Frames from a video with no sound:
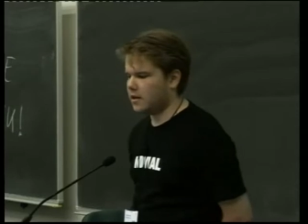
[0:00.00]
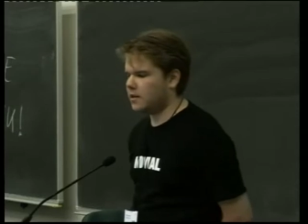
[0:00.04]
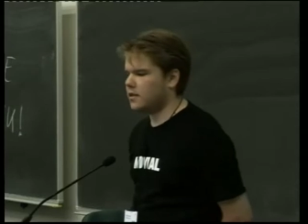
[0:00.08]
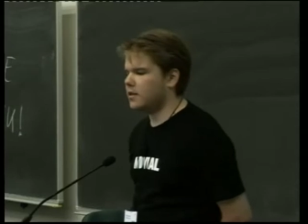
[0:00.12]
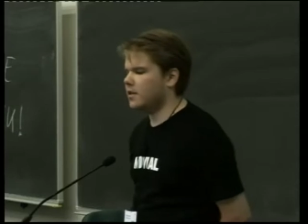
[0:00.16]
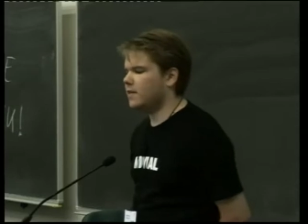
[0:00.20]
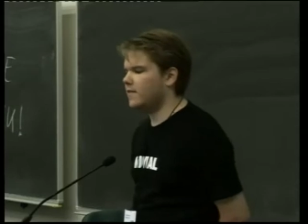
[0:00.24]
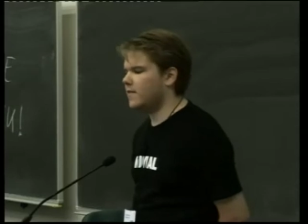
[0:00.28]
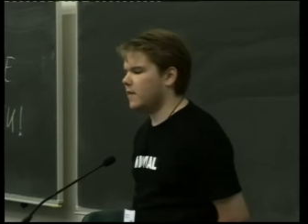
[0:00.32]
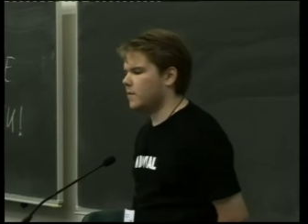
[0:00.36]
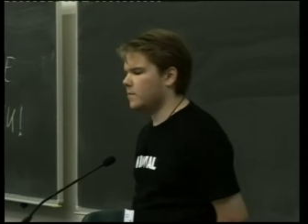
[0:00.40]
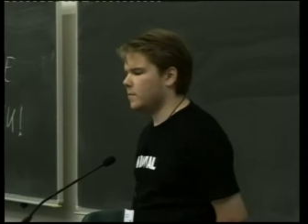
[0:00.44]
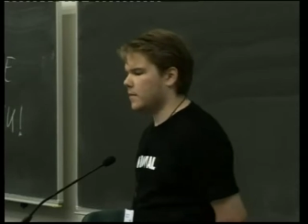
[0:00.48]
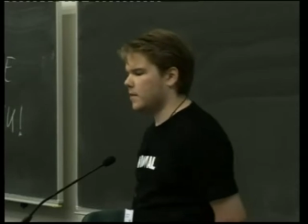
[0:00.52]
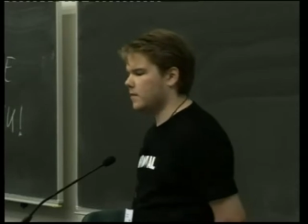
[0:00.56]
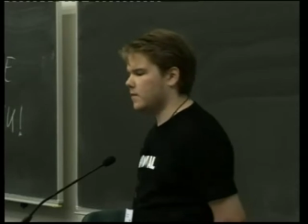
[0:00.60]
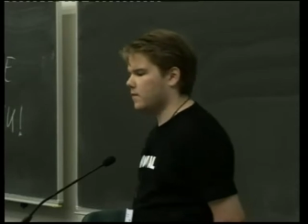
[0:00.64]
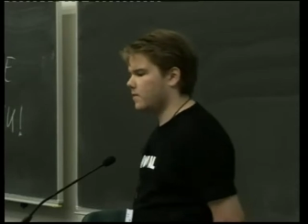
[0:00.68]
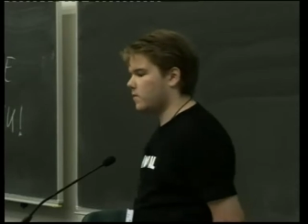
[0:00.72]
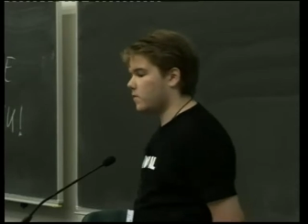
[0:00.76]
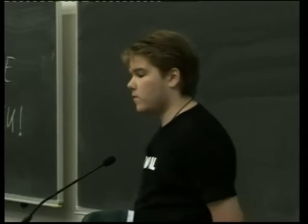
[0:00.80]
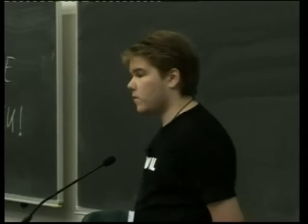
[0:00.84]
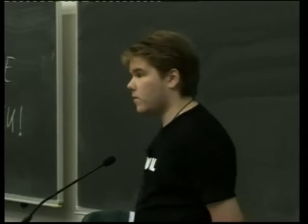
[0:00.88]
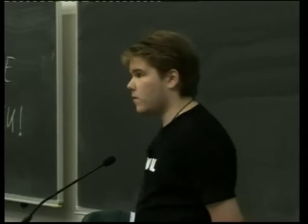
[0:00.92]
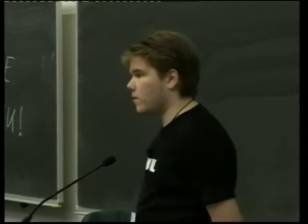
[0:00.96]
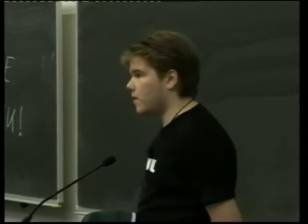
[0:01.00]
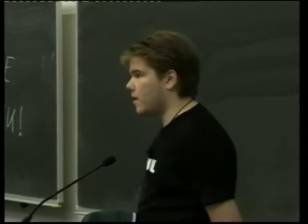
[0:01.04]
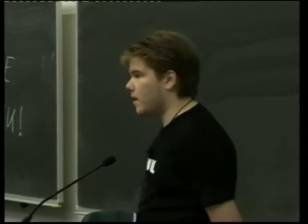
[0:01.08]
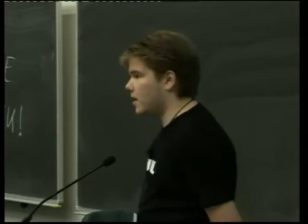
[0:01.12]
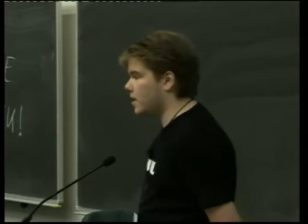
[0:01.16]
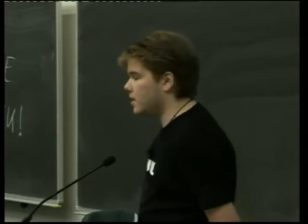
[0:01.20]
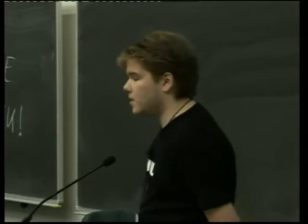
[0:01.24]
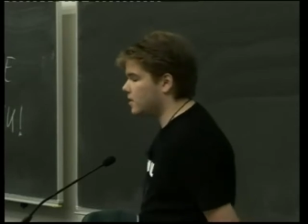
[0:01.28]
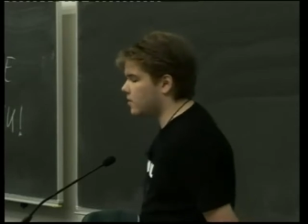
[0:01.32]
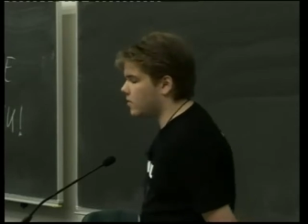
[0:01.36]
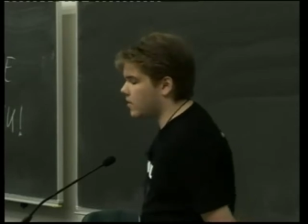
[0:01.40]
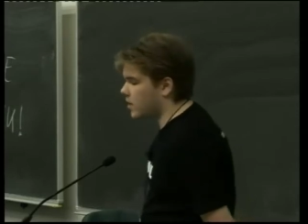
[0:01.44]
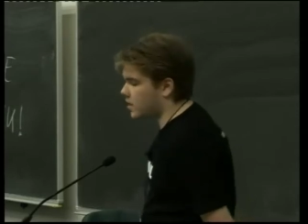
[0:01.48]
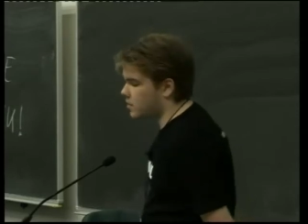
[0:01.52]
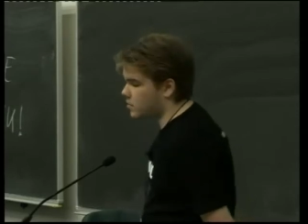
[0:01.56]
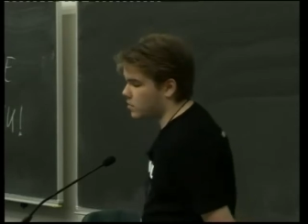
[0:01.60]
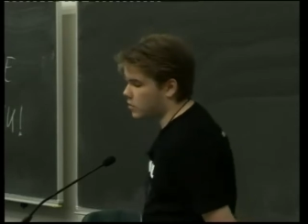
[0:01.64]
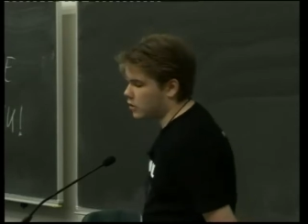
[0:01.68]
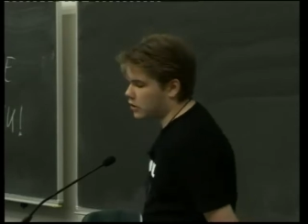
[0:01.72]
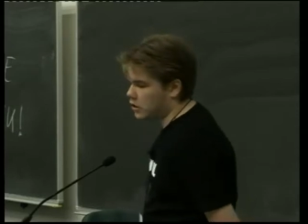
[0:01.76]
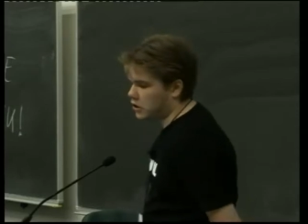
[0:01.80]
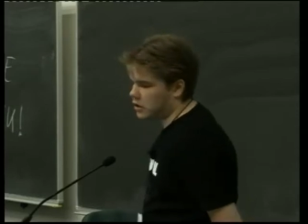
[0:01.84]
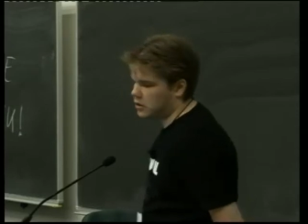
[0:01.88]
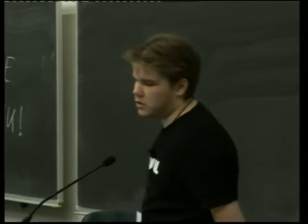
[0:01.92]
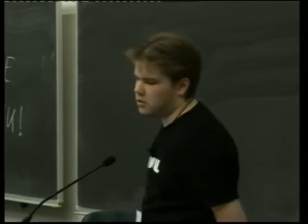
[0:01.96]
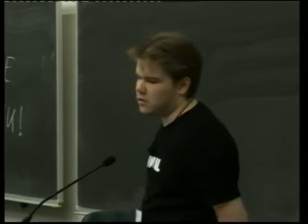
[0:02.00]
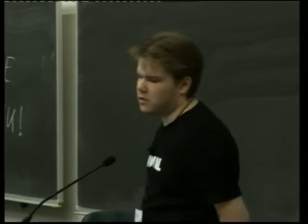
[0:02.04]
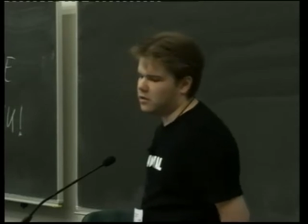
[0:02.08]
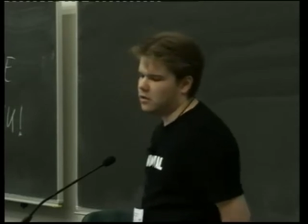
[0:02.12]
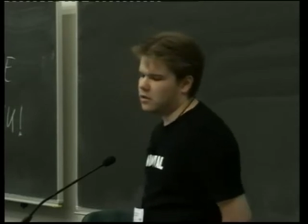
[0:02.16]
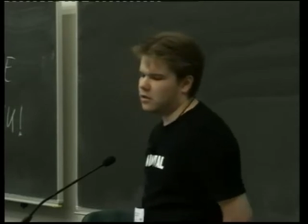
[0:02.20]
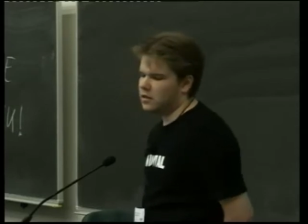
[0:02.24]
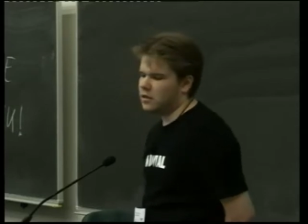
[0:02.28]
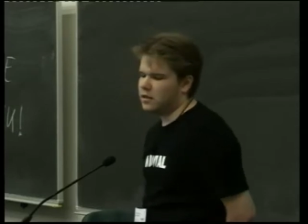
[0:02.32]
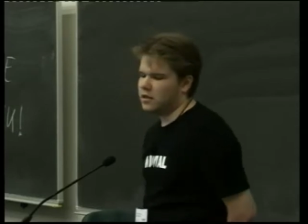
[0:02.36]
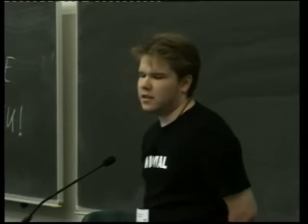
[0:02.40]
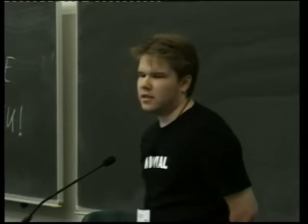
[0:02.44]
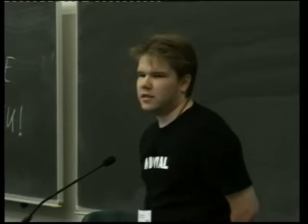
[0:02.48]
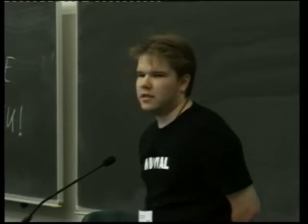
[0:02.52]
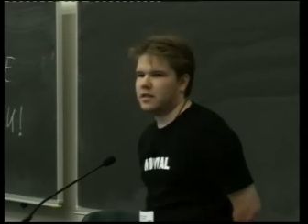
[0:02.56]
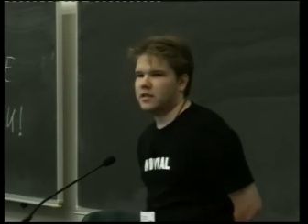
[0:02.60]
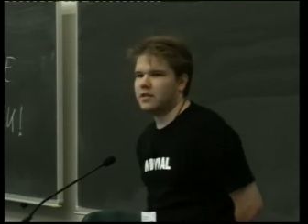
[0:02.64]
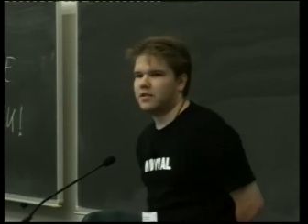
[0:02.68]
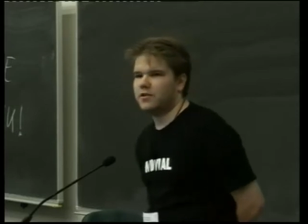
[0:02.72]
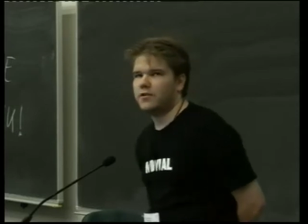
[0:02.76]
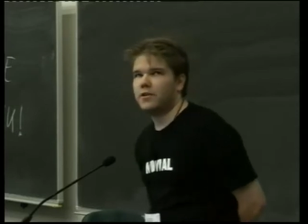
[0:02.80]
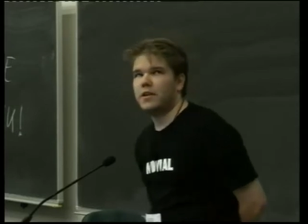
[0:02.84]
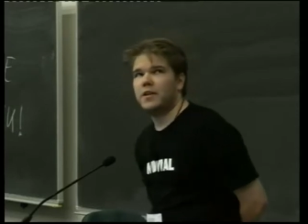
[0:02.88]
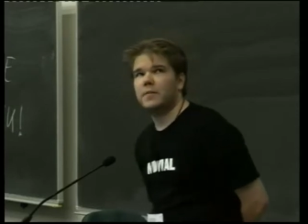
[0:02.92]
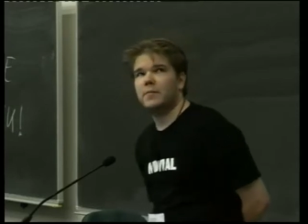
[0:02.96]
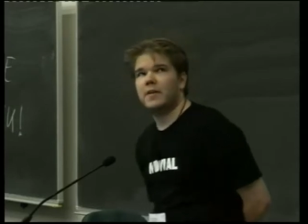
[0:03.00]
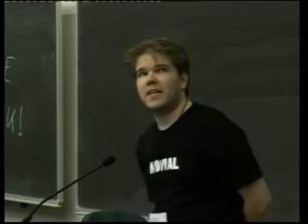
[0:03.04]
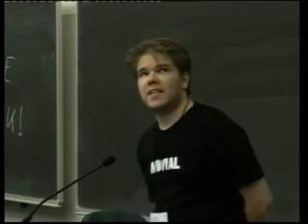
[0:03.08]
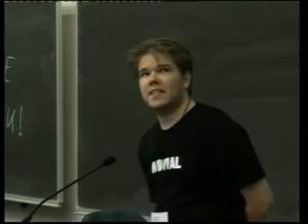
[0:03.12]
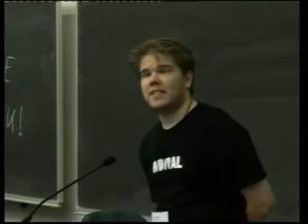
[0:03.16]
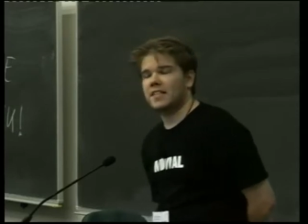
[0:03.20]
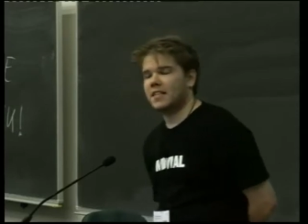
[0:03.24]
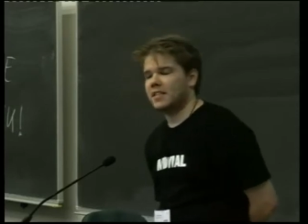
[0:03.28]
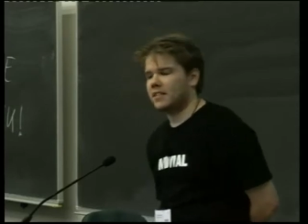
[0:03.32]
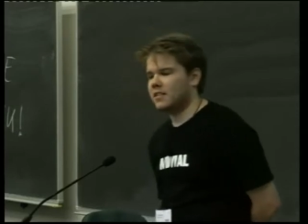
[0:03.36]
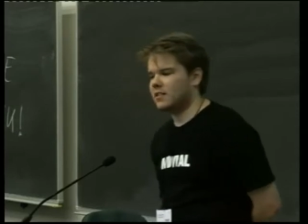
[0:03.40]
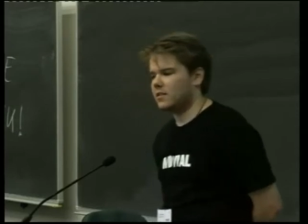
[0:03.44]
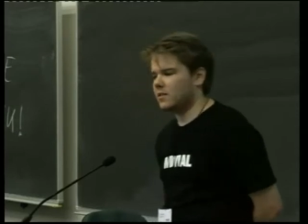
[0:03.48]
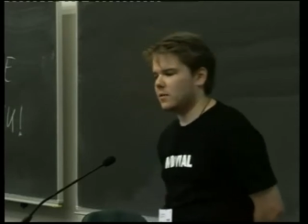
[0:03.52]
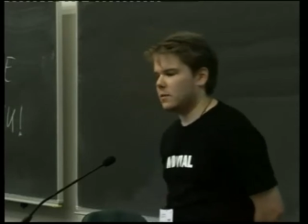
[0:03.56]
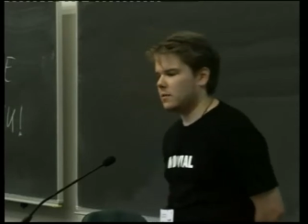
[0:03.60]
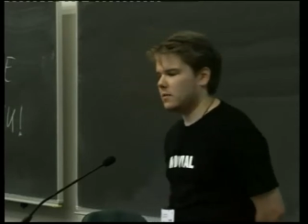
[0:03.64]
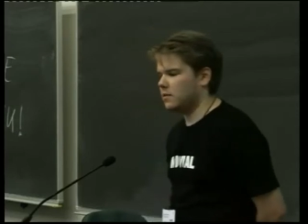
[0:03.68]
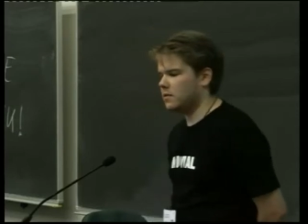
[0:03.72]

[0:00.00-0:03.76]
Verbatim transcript: the development of Crocodile and Scratchbox. It doesn't really make sense to